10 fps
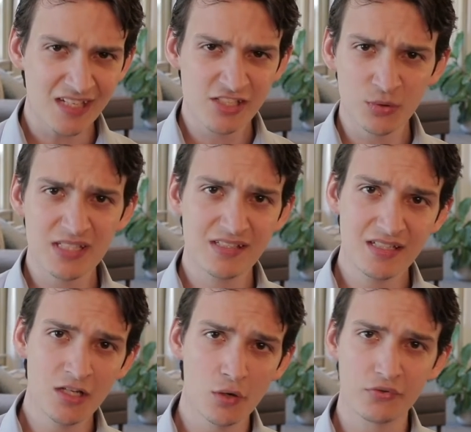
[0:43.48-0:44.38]
And so we
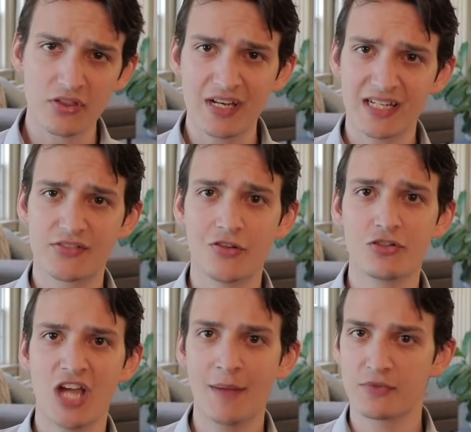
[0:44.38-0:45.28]
see over the next
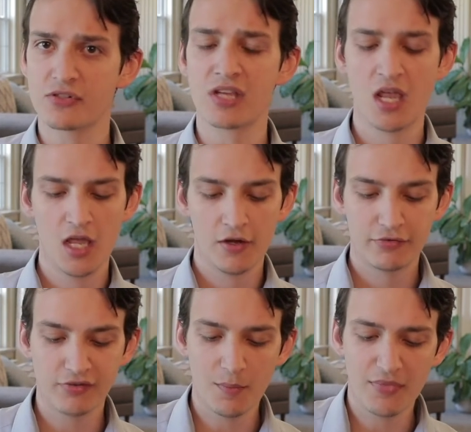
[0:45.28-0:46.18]
few chapters
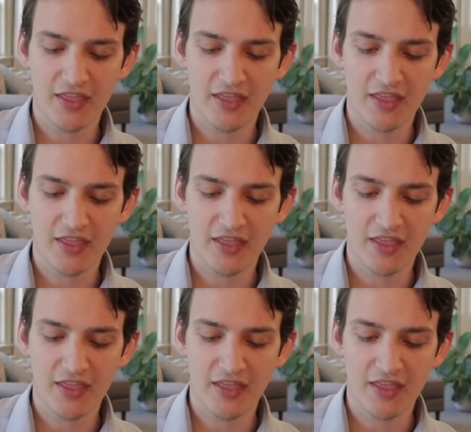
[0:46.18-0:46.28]
from